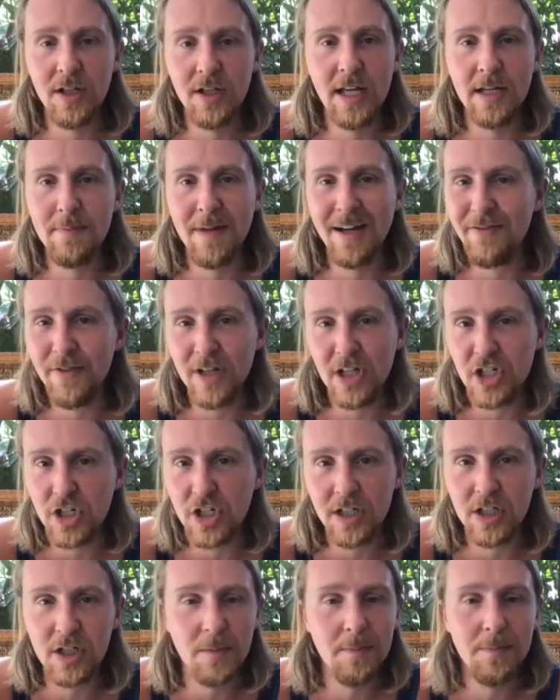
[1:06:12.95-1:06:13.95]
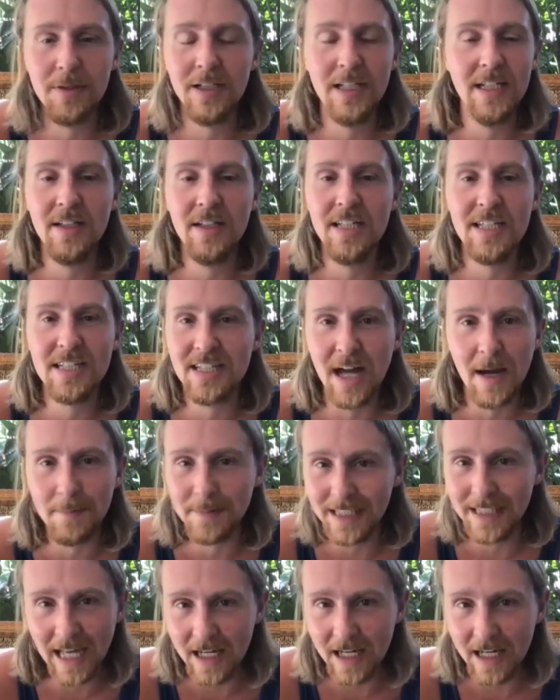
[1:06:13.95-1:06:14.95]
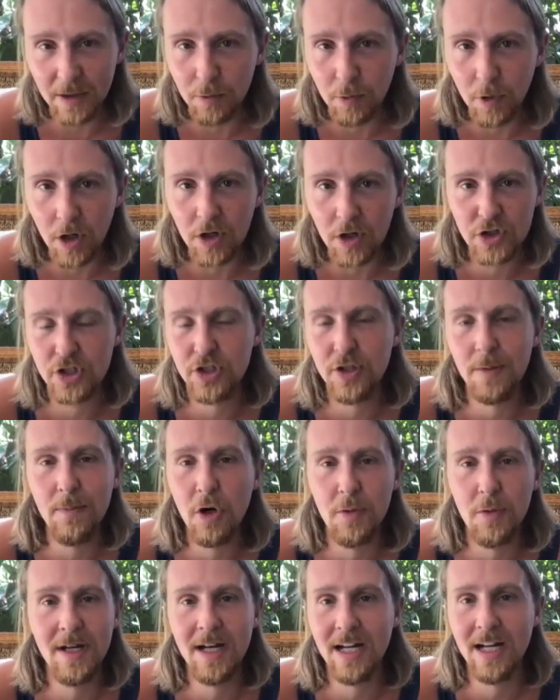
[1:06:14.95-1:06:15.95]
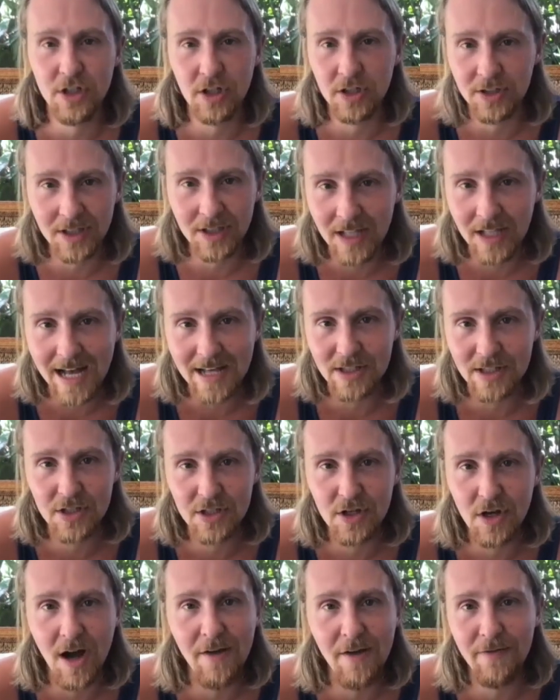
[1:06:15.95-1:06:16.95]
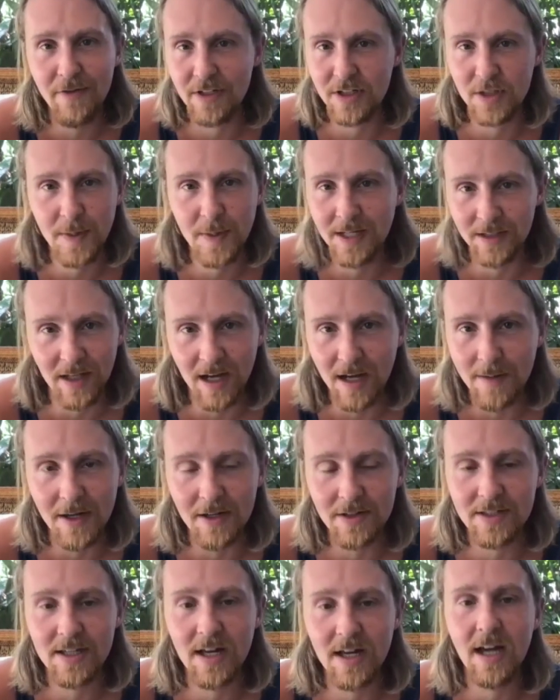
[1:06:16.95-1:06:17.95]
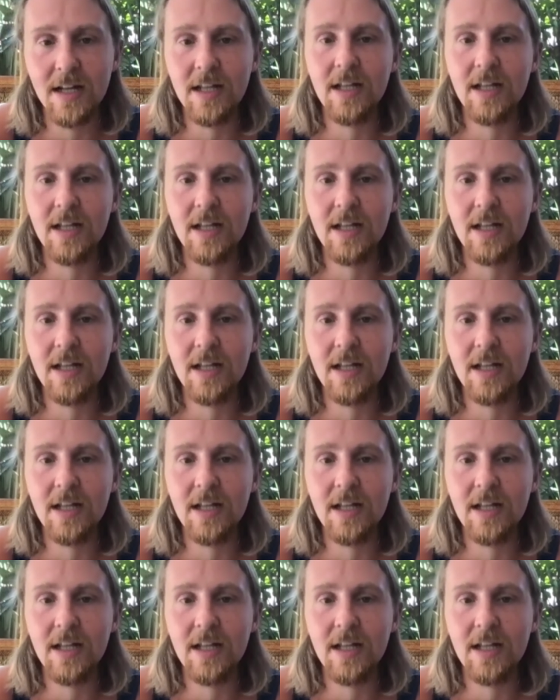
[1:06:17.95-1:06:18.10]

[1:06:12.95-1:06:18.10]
Like my vision completely stopped getting worse the moment I took the glasses off and spent time outside.